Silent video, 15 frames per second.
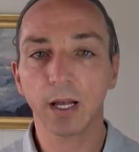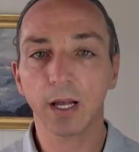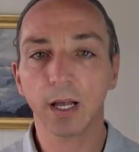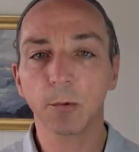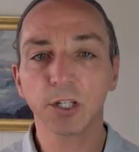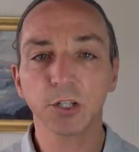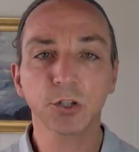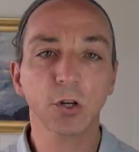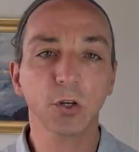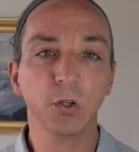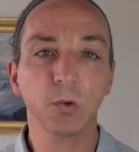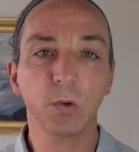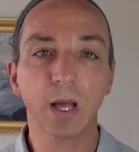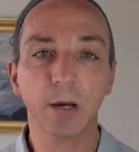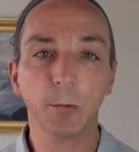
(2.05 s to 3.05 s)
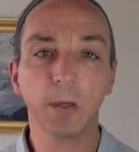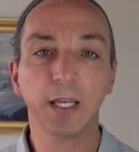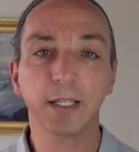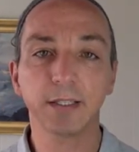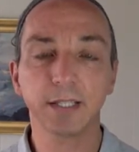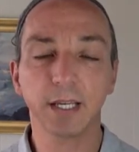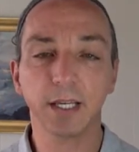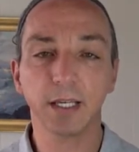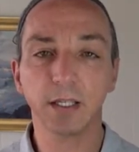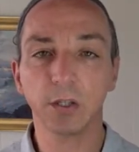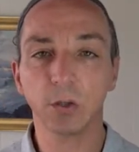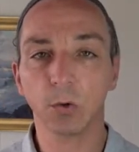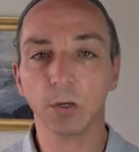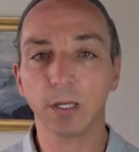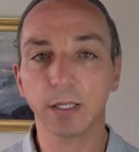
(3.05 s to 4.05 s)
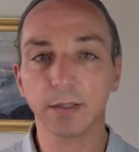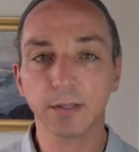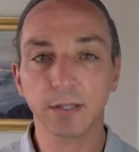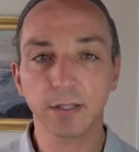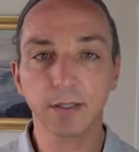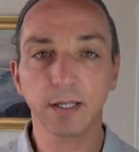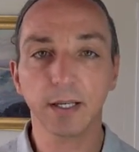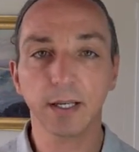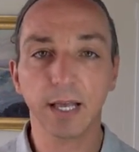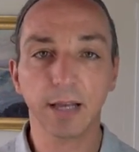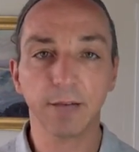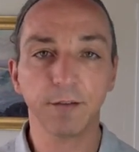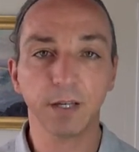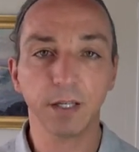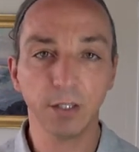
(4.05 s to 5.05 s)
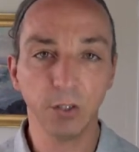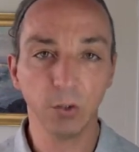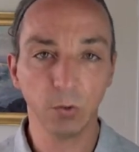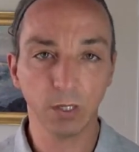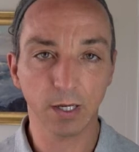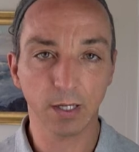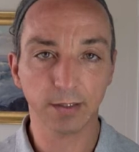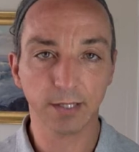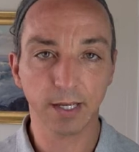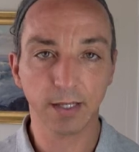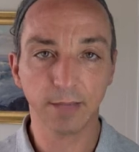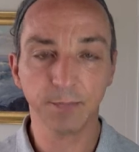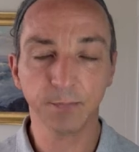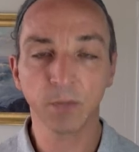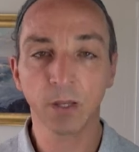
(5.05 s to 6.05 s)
I want to show you how we can take your existing FAQ content,